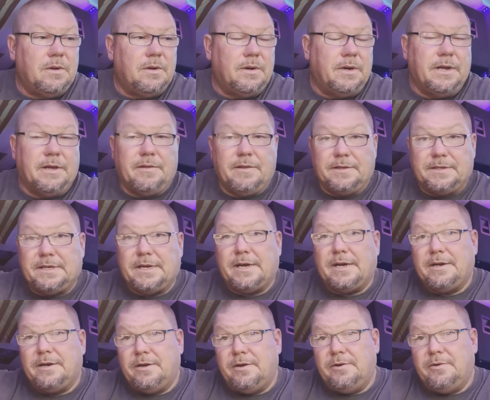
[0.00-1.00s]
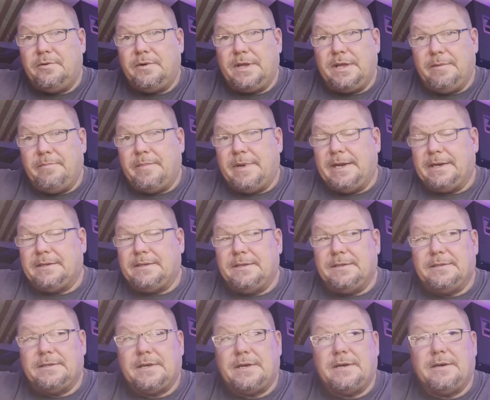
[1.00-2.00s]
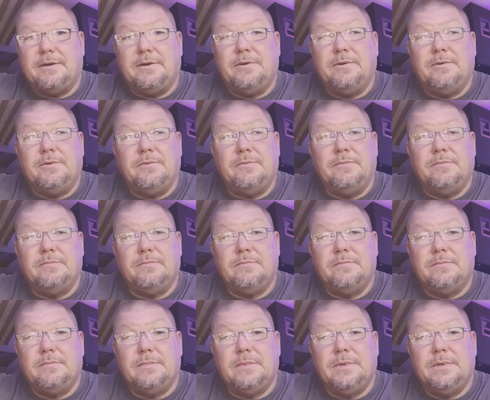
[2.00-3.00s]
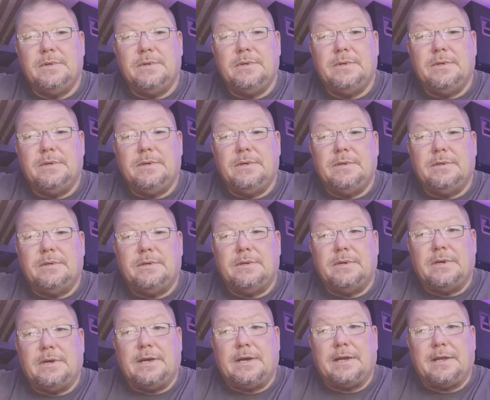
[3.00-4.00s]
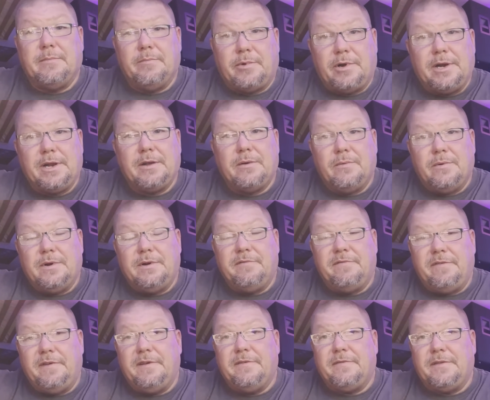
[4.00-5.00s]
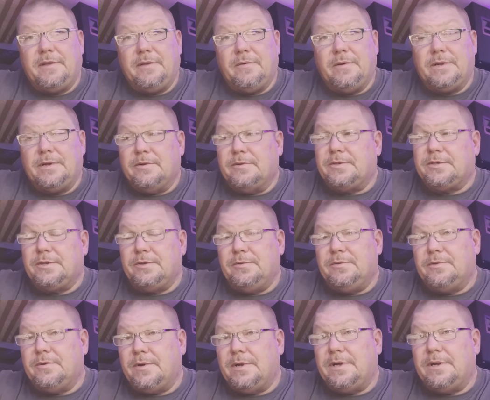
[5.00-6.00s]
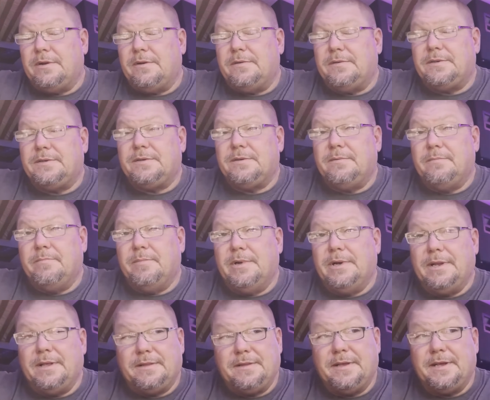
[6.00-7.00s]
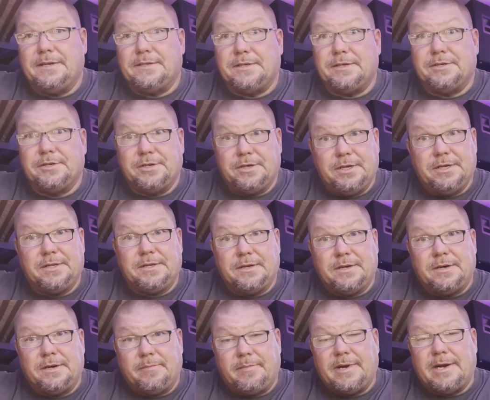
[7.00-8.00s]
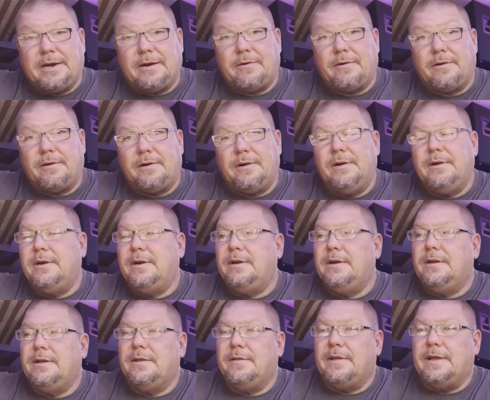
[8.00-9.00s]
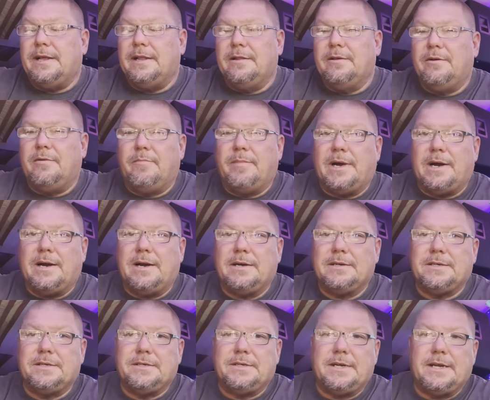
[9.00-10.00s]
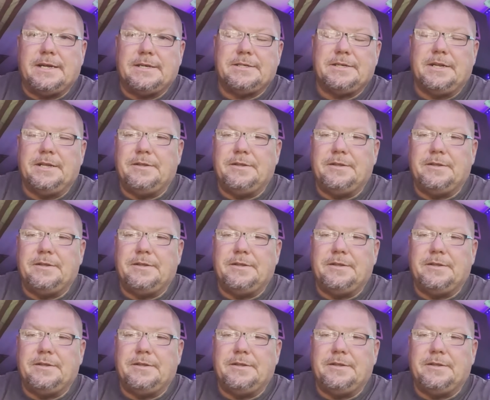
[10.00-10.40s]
Now the Tahoe, getting back to the Tahoe, I can break a 150 with those 212s, but it takes a shit ton of power. That little box is actually